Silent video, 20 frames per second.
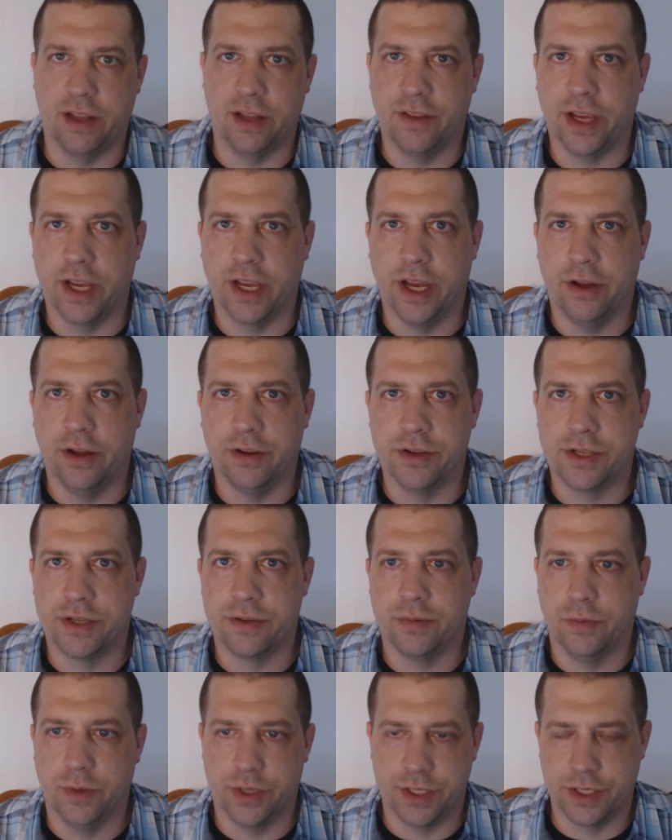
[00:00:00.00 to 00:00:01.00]
anything
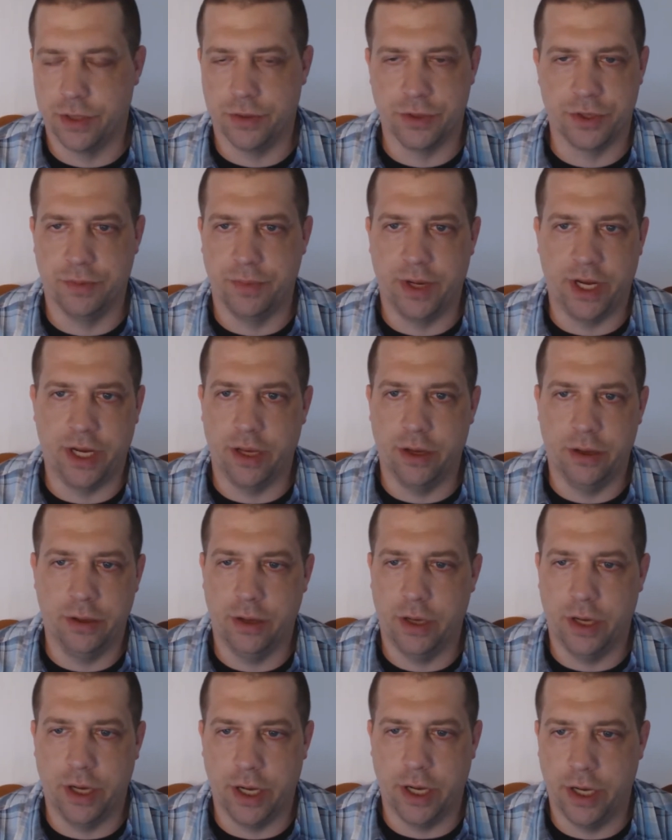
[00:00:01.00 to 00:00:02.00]
else with social
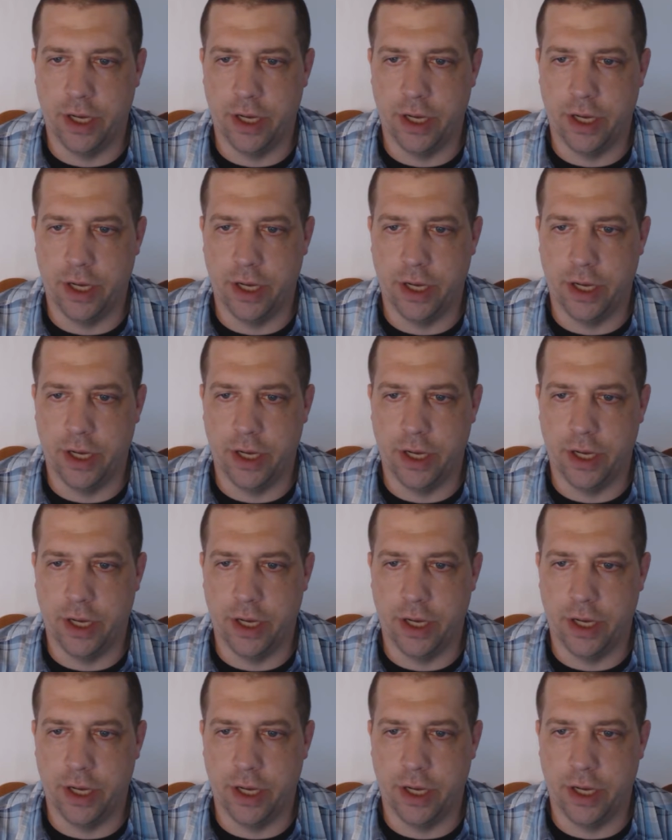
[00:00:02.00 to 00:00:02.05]
media,